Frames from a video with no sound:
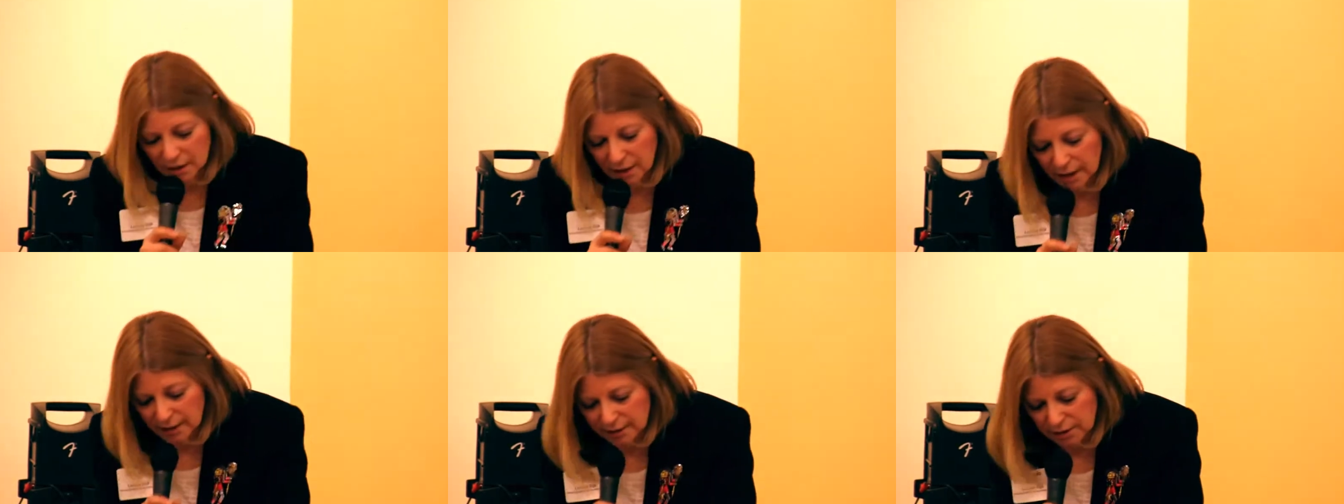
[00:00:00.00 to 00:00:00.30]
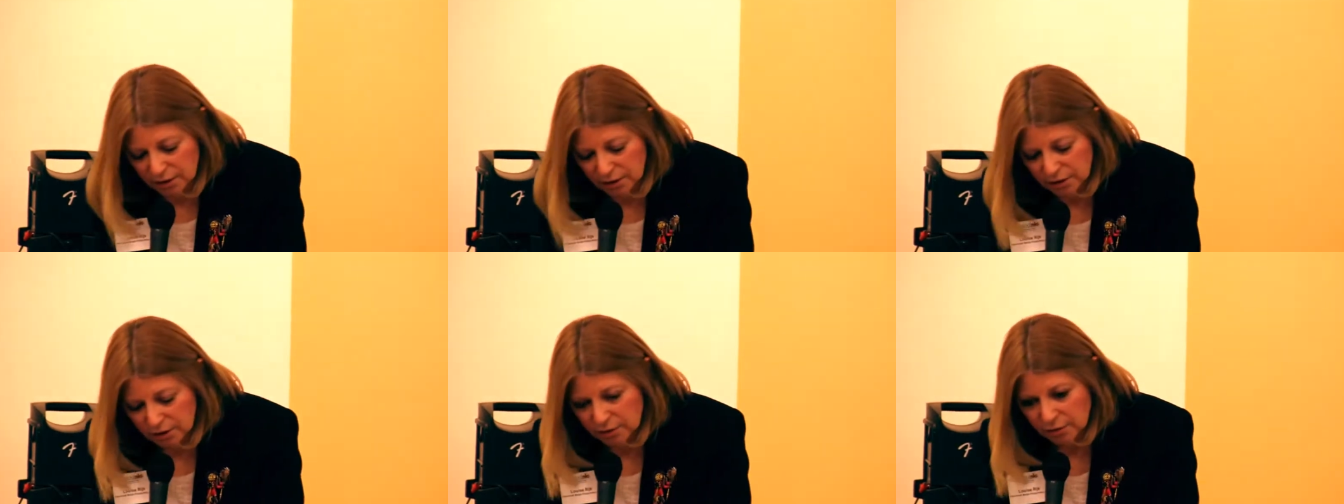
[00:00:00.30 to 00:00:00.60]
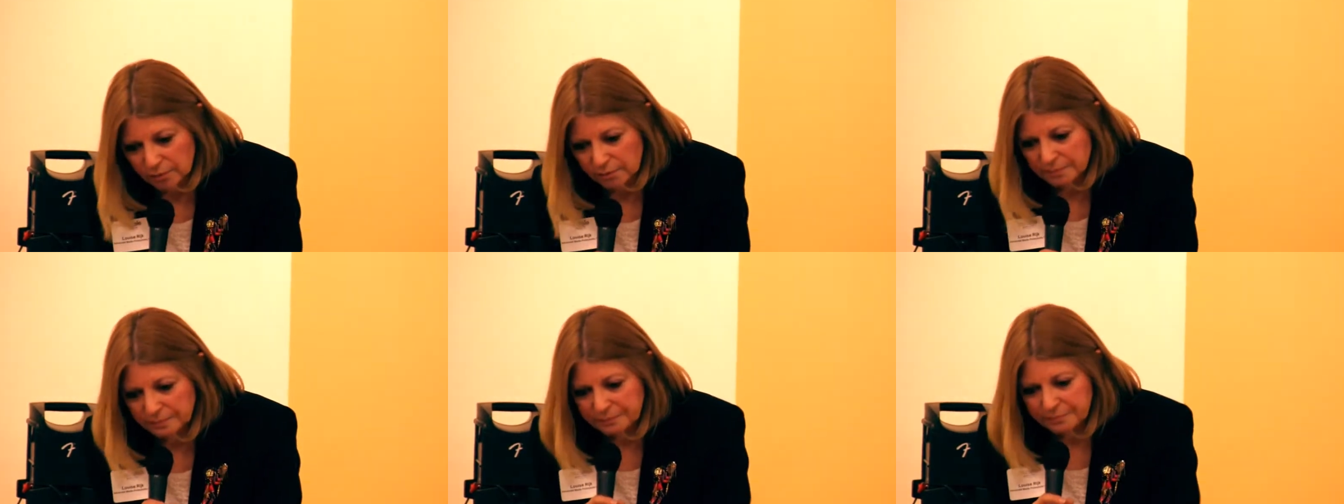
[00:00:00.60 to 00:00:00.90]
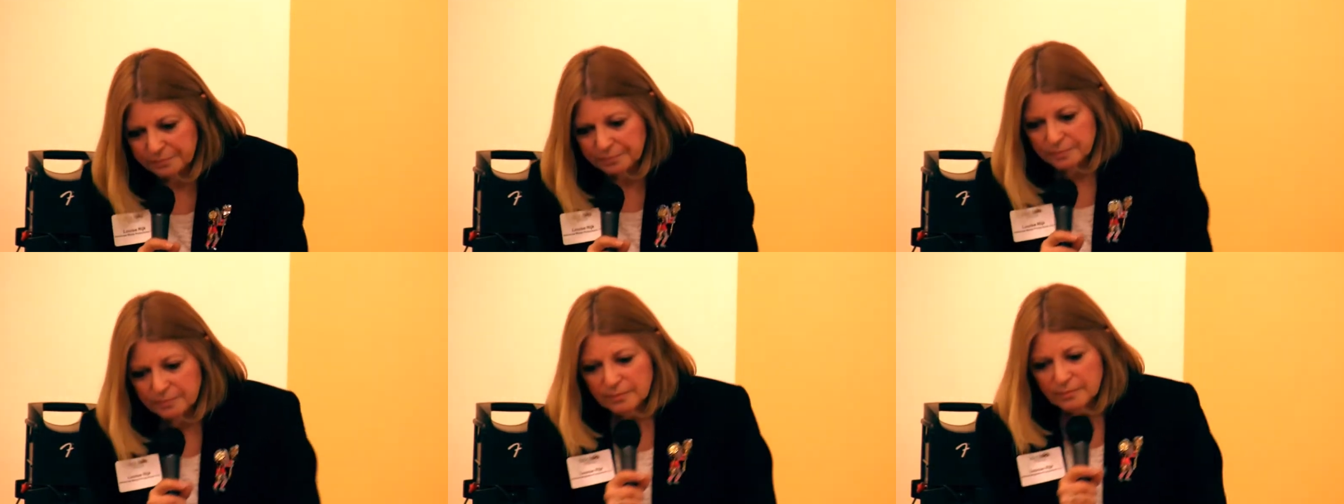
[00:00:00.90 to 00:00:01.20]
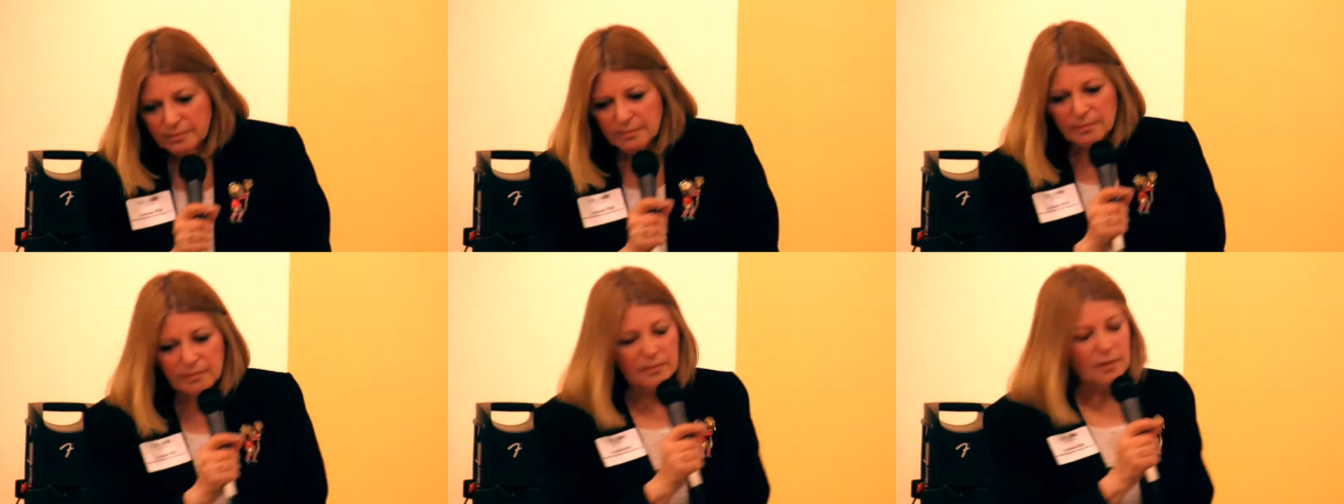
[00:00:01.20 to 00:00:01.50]
lot to do.
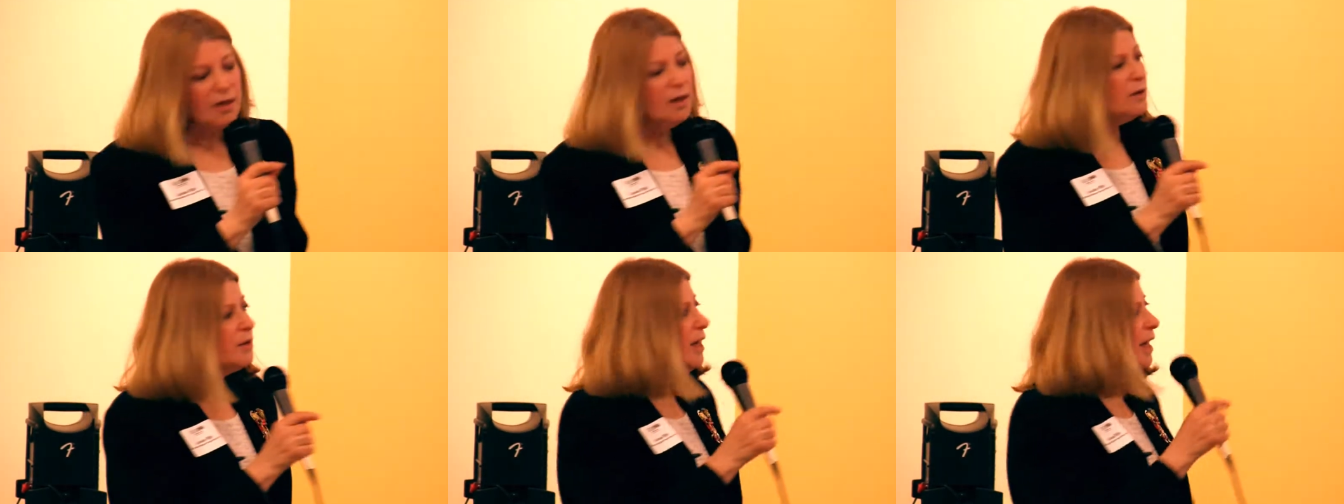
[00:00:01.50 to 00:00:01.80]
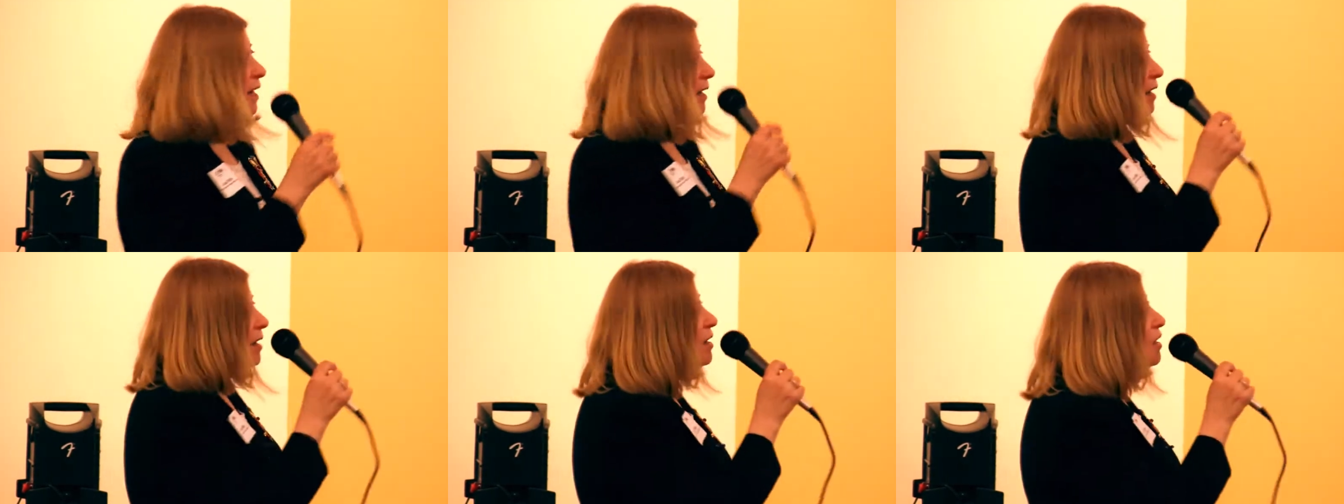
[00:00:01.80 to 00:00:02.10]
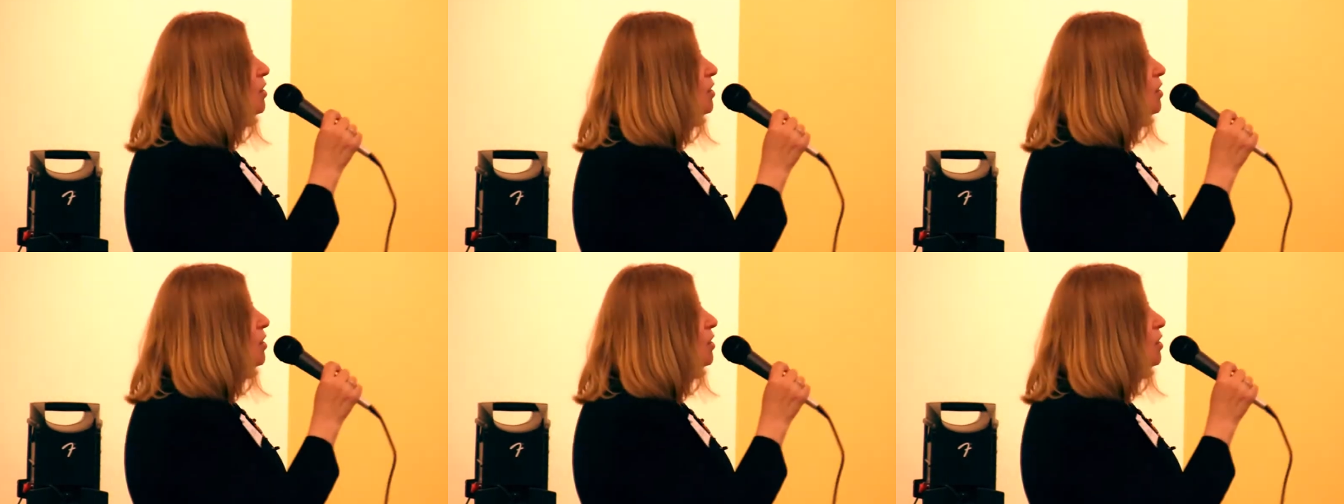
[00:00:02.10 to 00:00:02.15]
Okay,